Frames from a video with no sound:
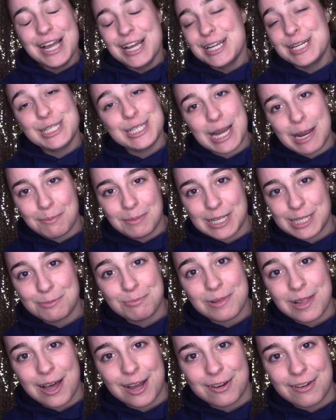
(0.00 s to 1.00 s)
shameless
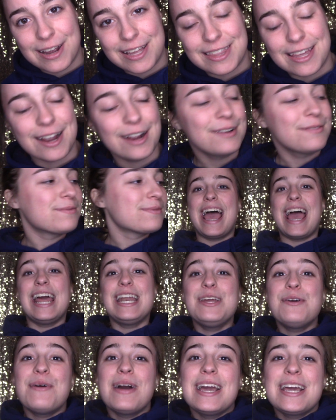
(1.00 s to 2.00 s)
plug right there.
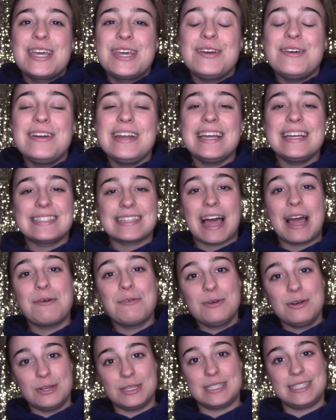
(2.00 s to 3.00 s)
Anyway, cuties, I
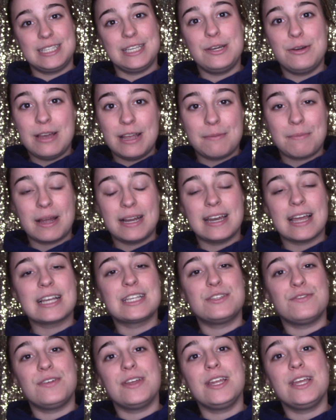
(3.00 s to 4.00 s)
will see you in my
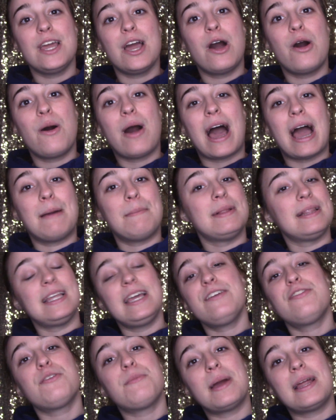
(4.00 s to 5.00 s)
next video. I
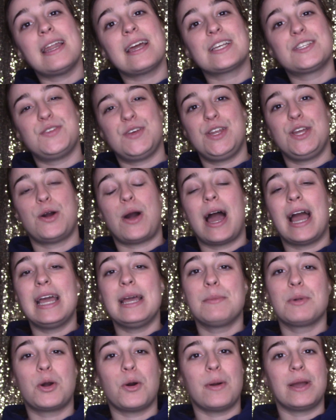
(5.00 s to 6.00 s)
believe for my next video, I
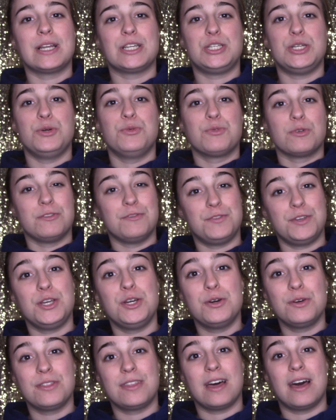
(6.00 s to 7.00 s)
am going to
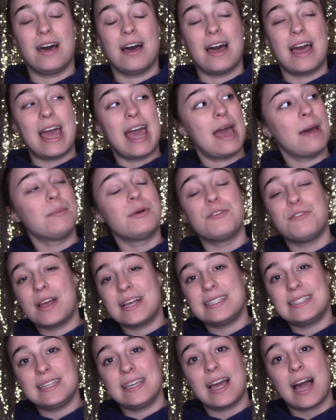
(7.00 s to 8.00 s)
review the
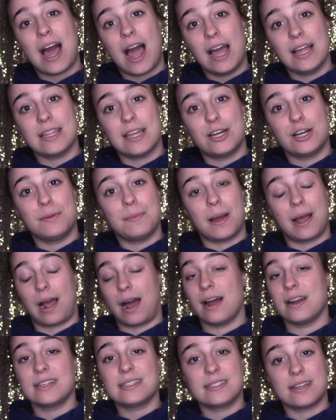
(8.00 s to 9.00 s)
Amarezzi Highlighter by
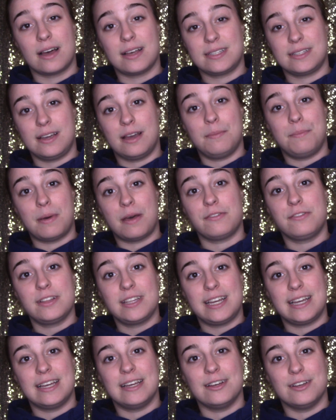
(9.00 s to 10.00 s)
Anastasia
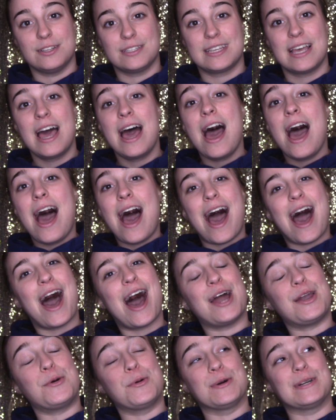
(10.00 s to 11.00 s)
Beverly Hills.
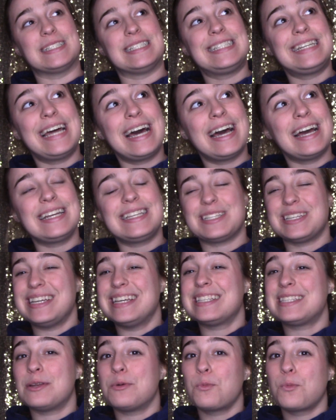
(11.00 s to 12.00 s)
Hot or not,
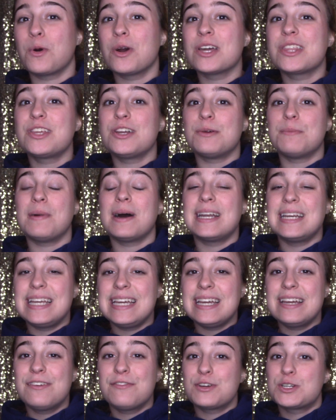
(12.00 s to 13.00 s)
is it worth your
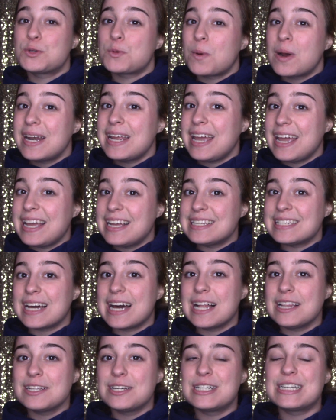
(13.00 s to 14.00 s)
money for
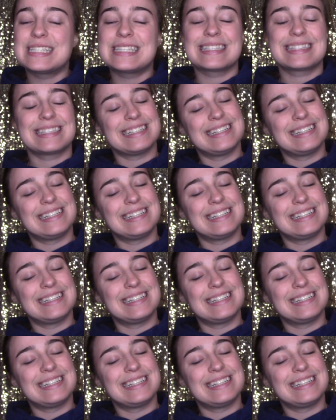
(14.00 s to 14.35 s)
$28?